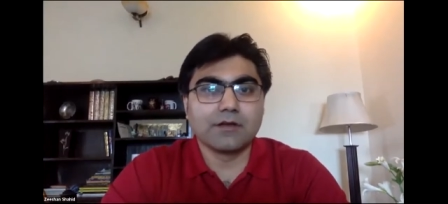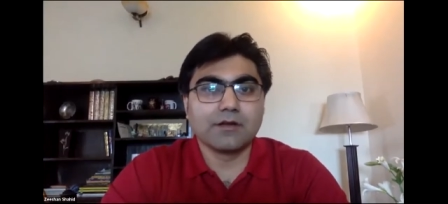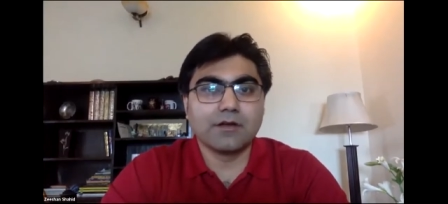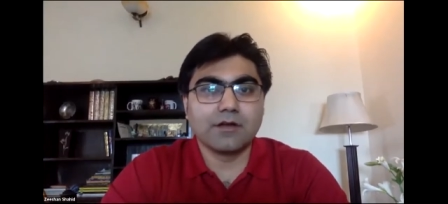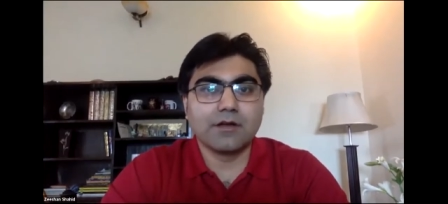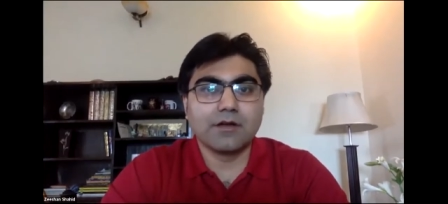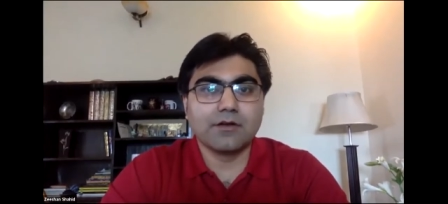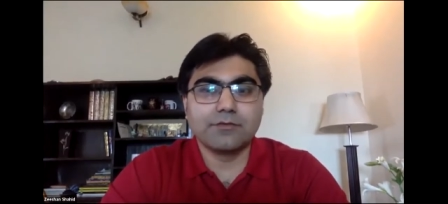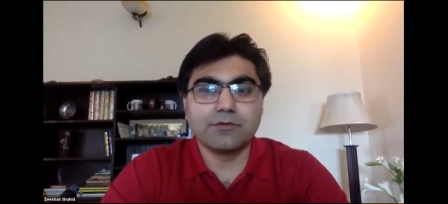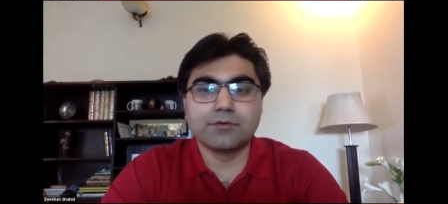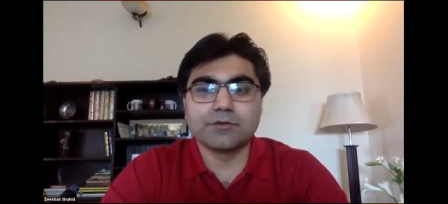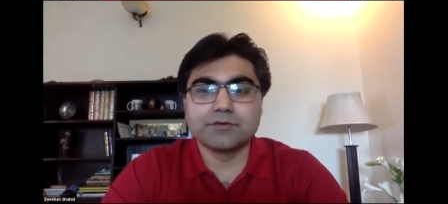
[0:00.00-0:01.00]
Uh, a
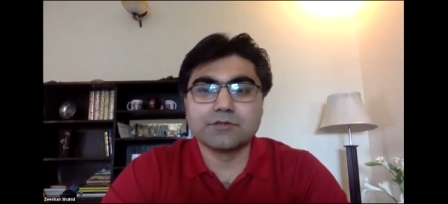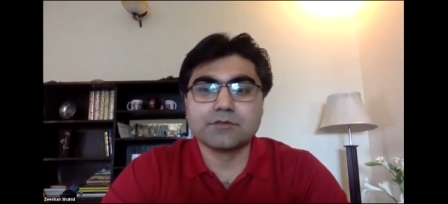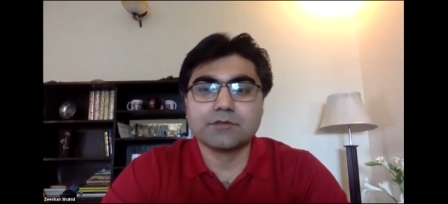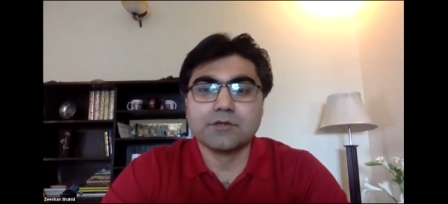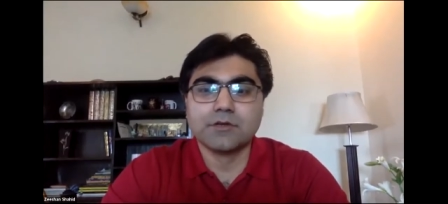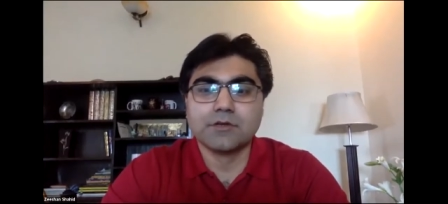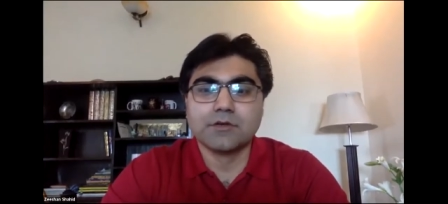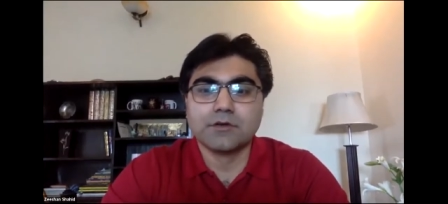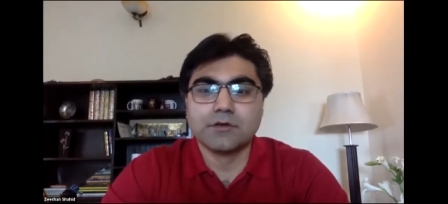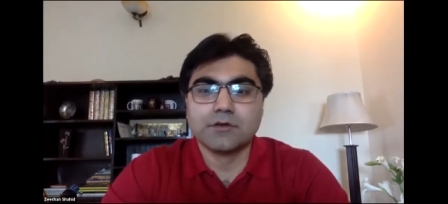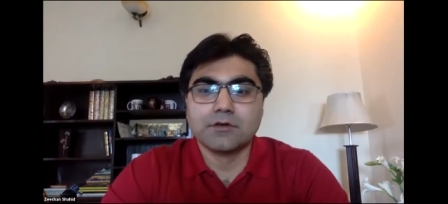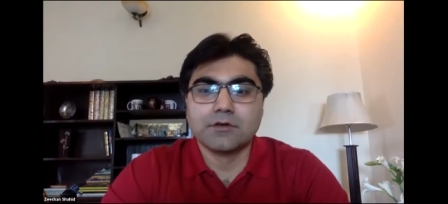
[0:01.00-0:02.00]
few questions.
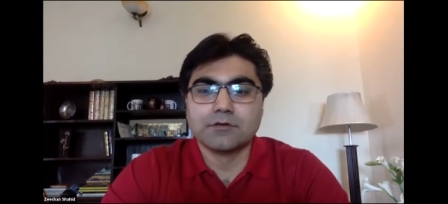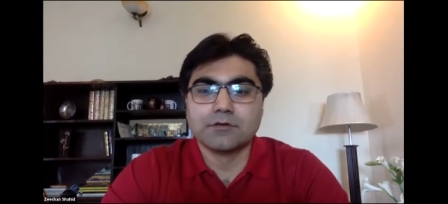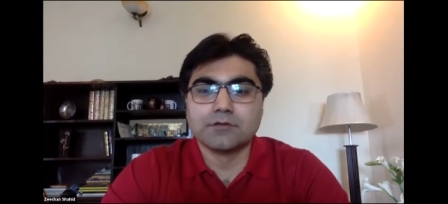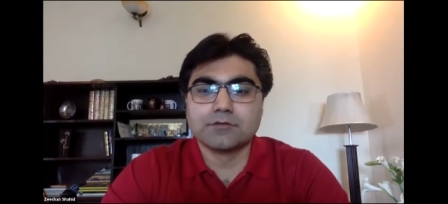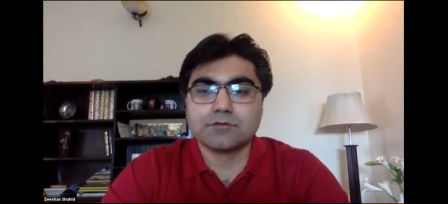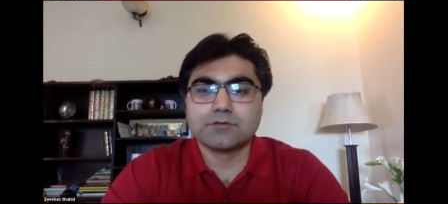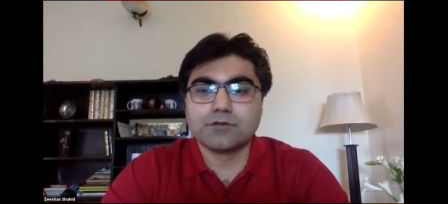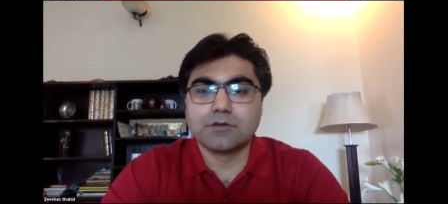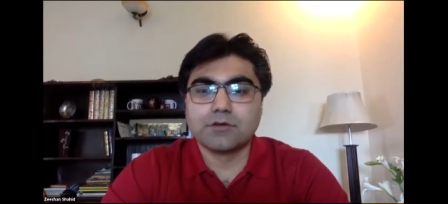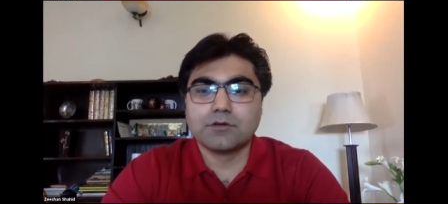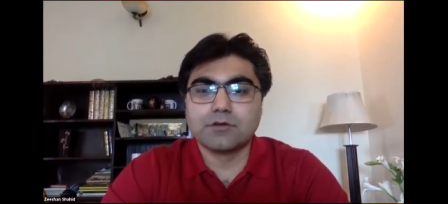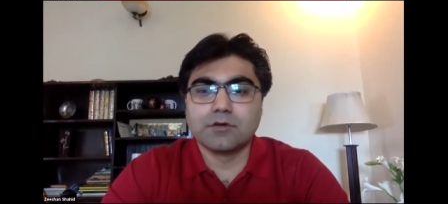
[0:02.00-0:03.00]

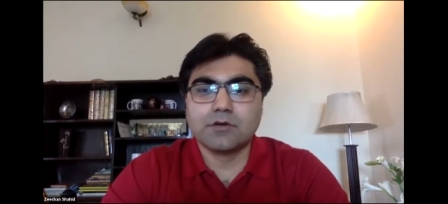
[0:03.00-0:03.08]
So,